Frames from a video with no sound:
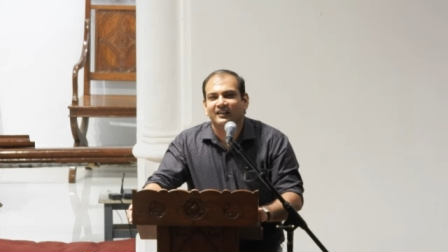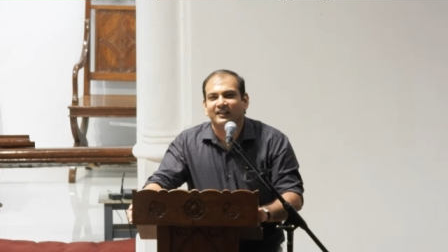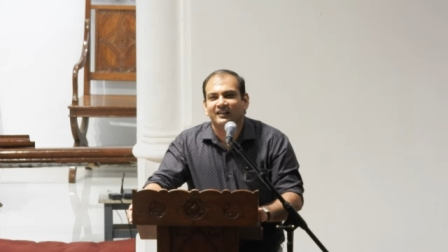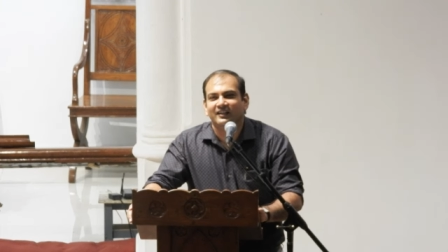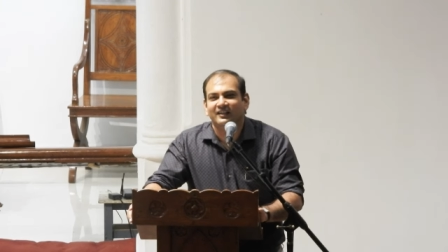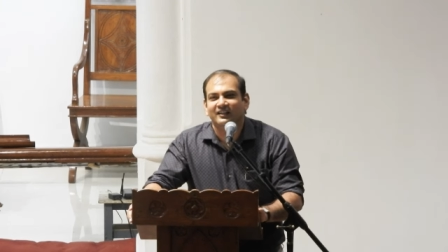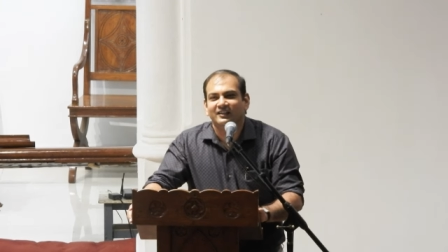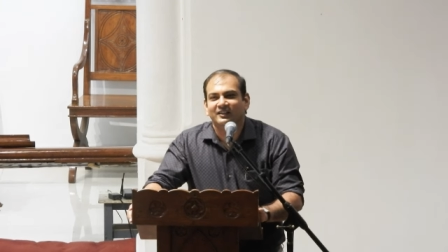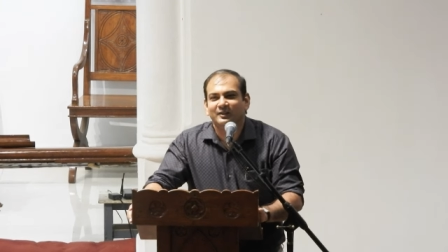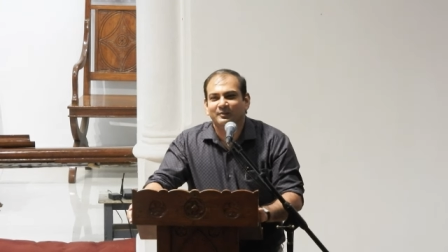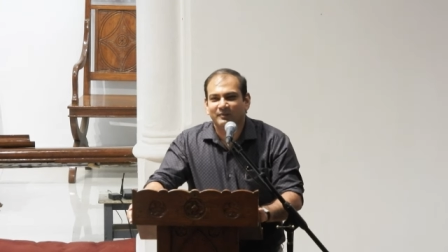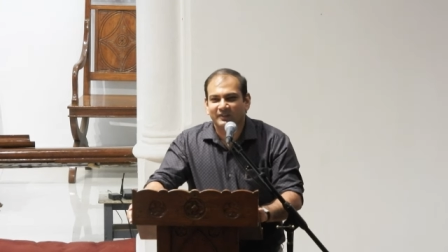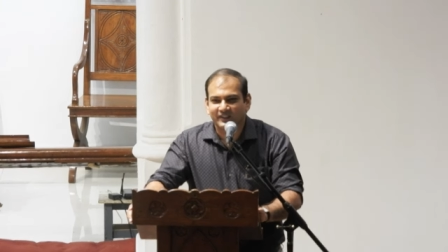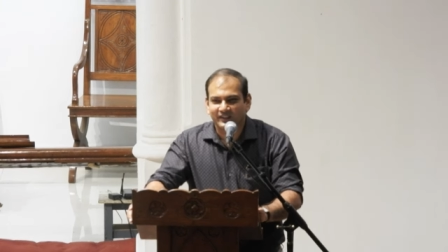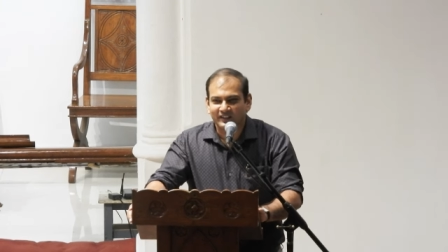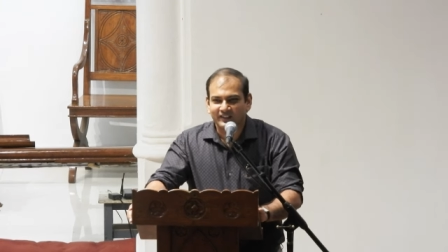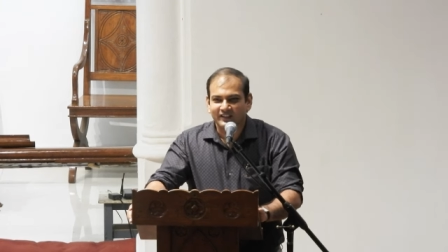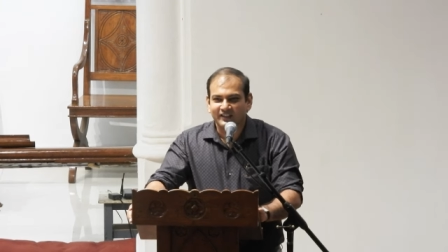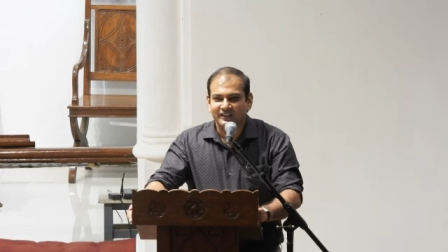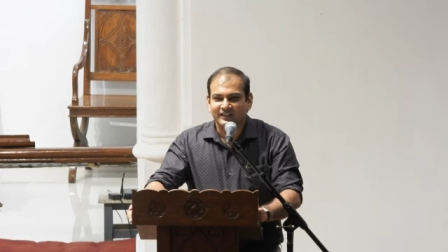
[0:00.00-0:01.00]
uh,
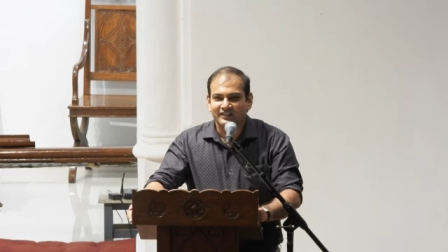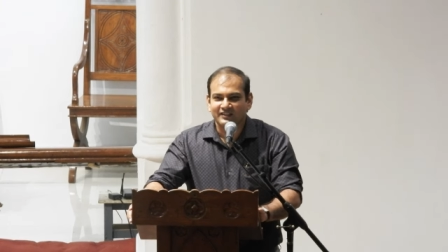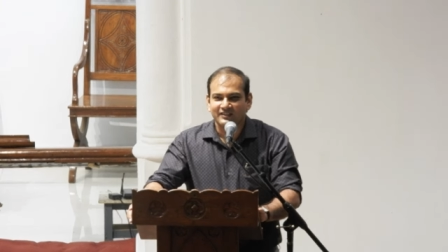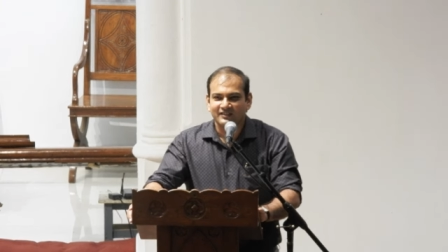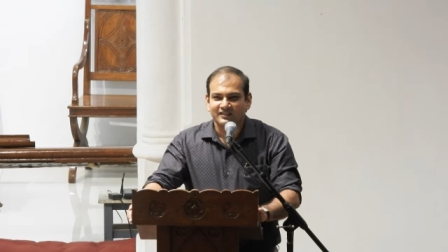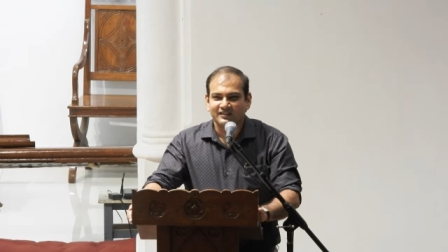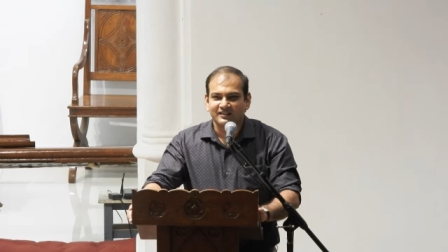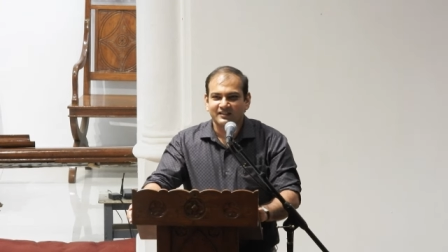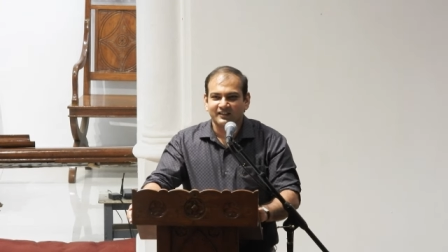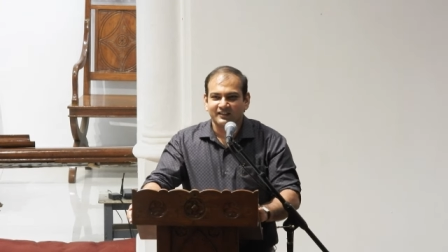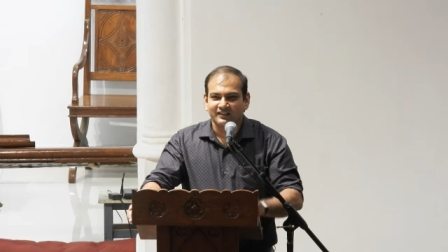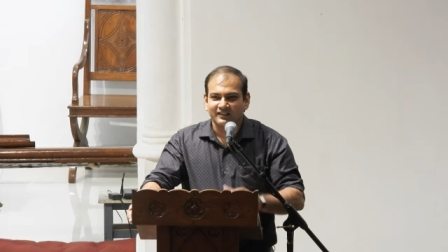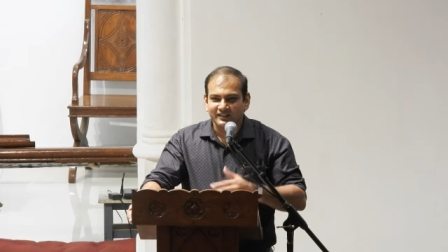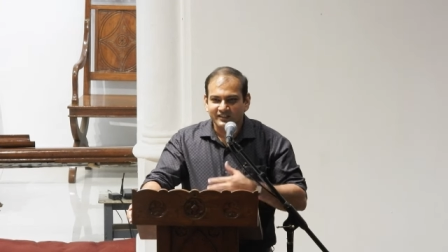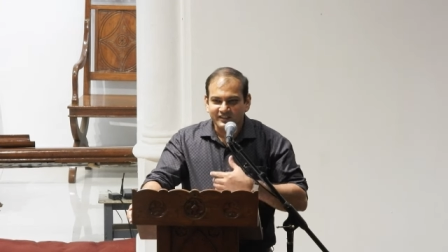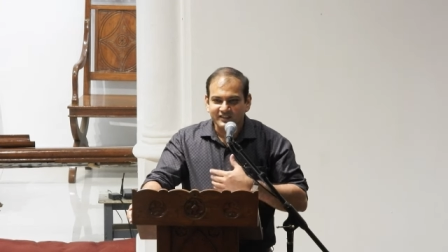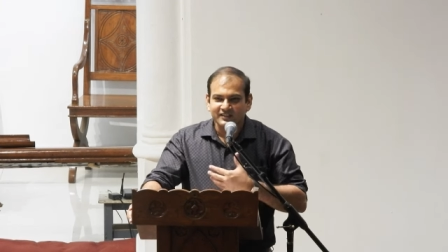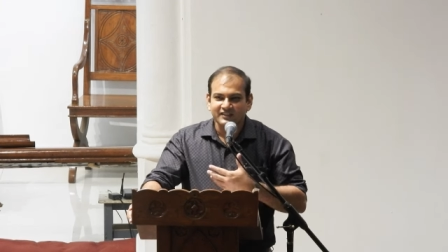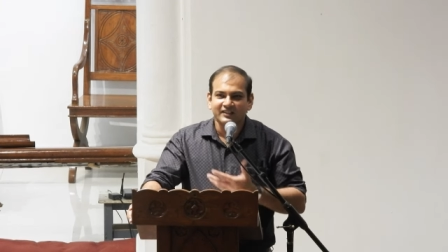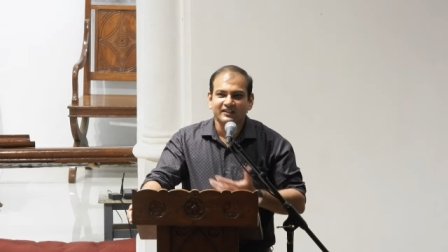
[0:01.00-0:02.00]
typically, it's a
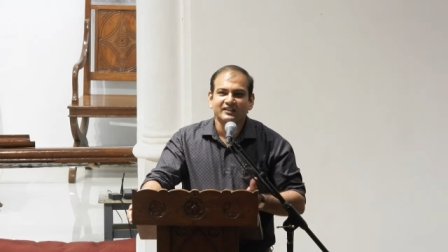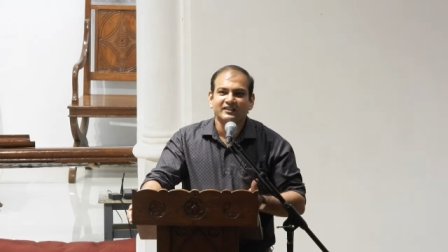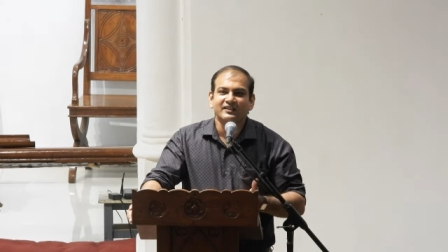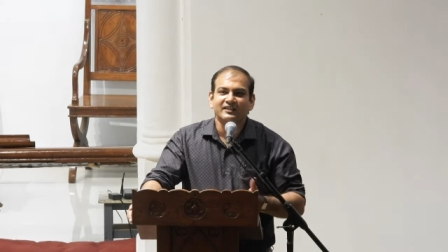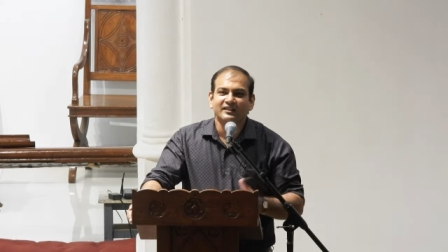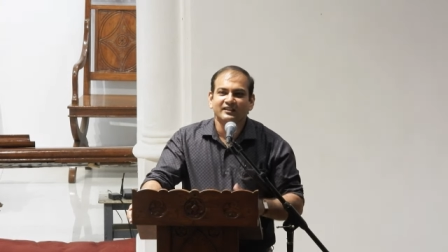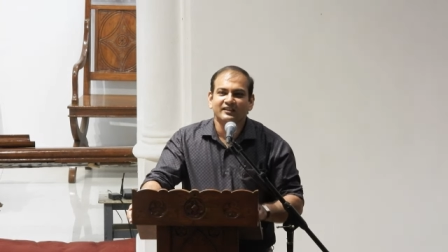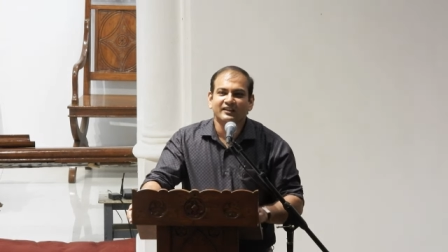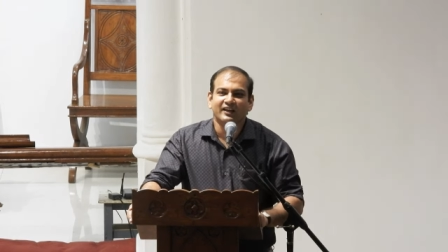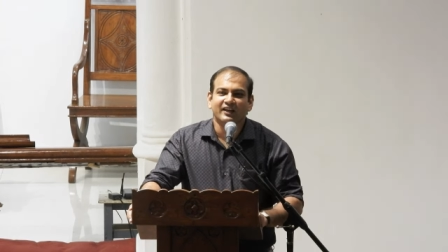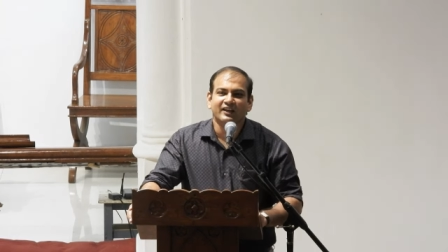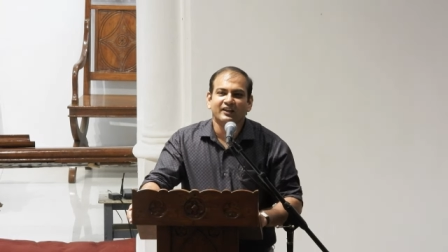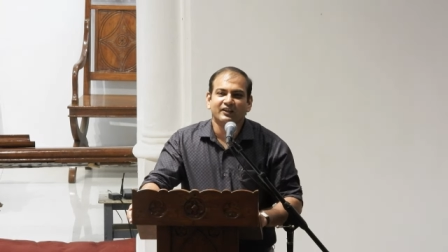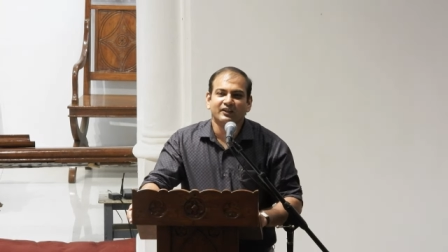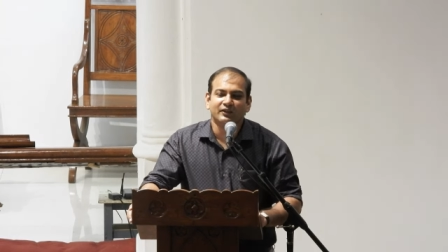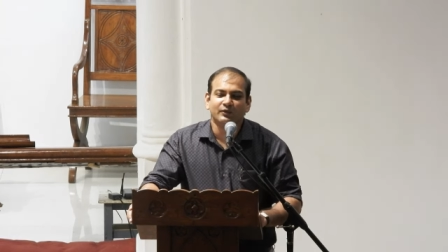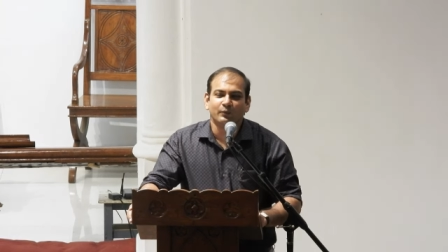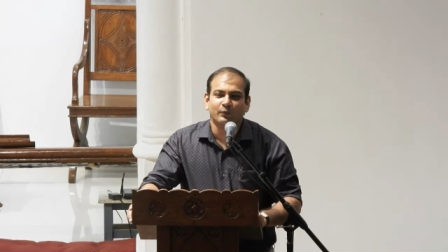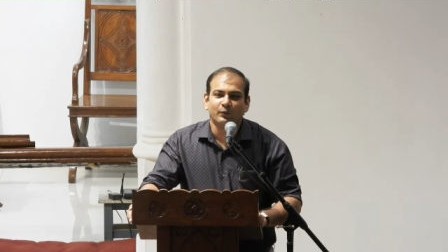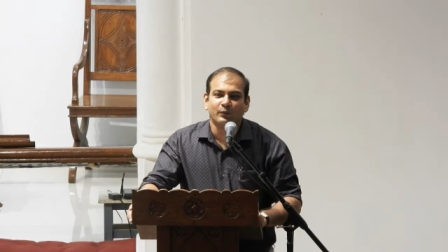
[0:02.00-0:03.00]
decision
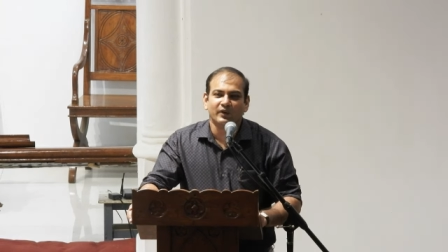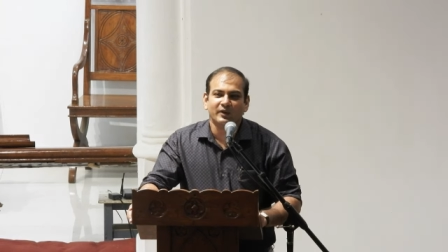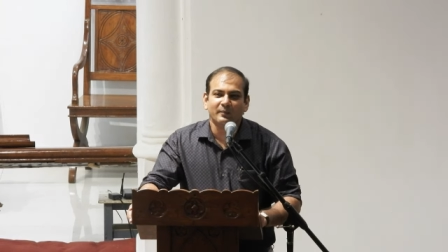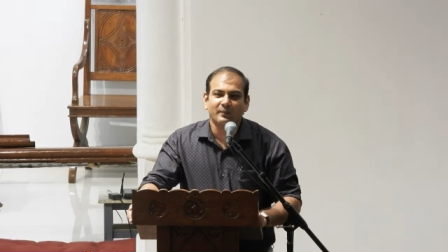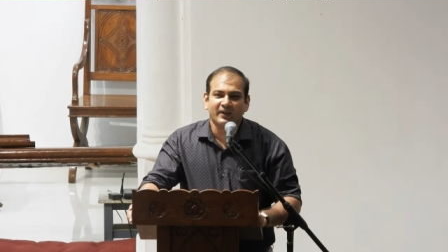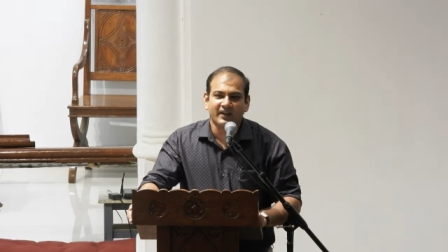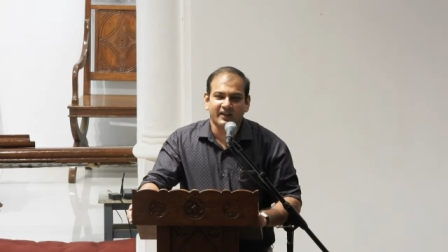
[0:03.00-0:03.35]
that we